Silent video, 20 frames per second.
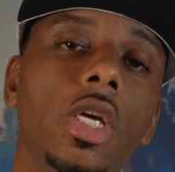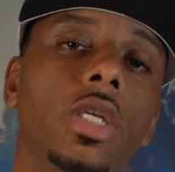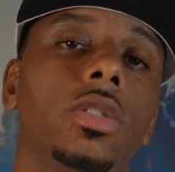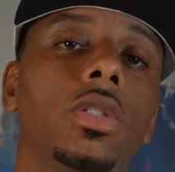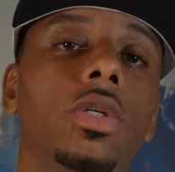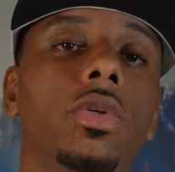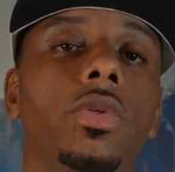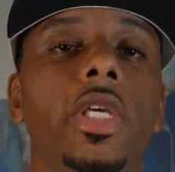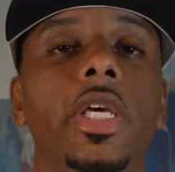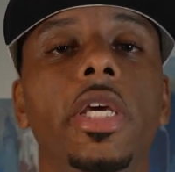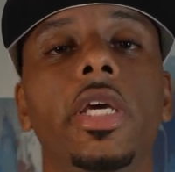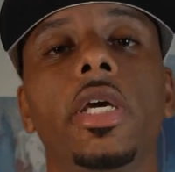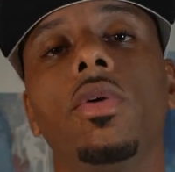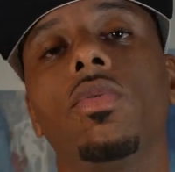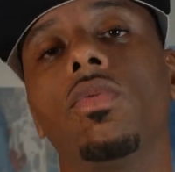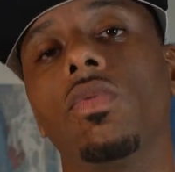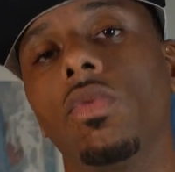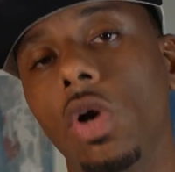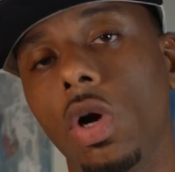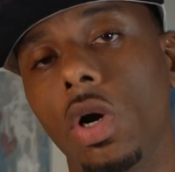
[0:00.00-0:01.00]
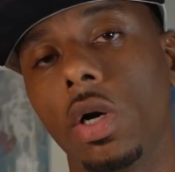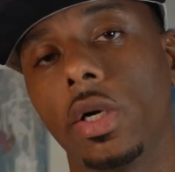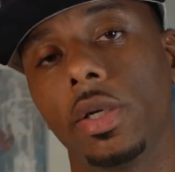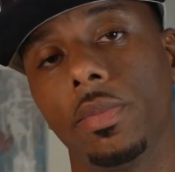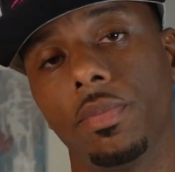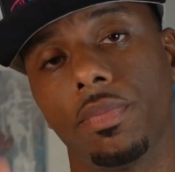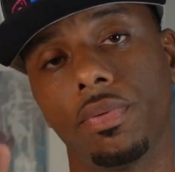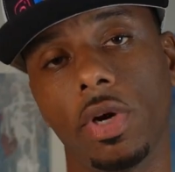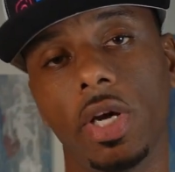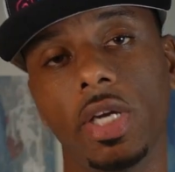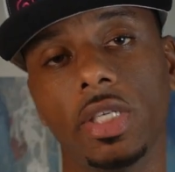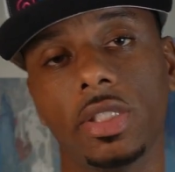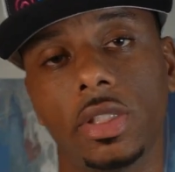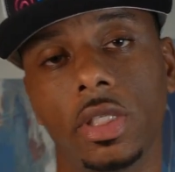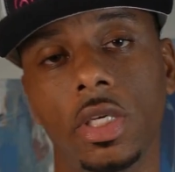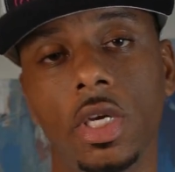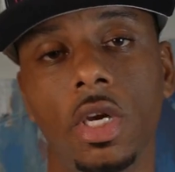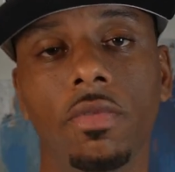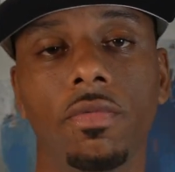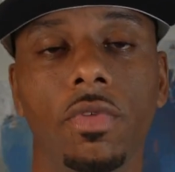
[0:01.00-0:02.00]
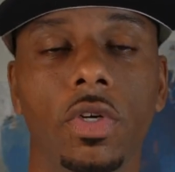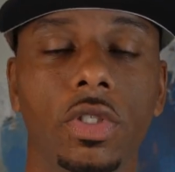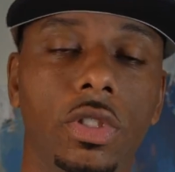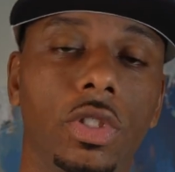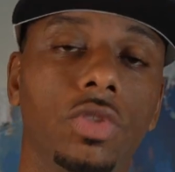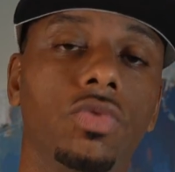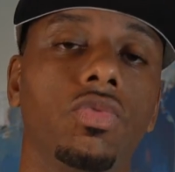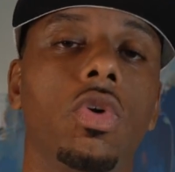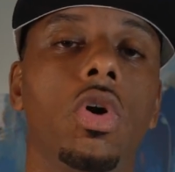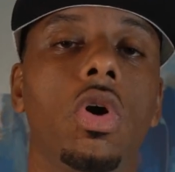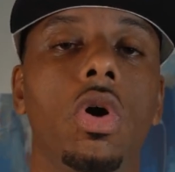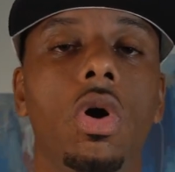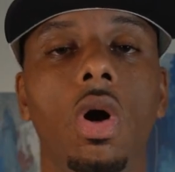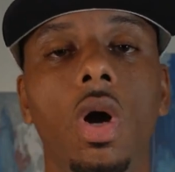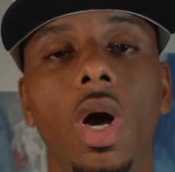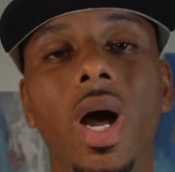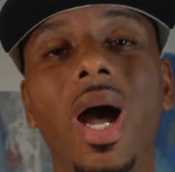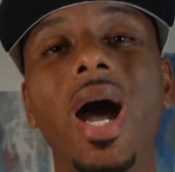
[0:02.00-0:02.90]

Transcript: So yeah, raw compressed versus raw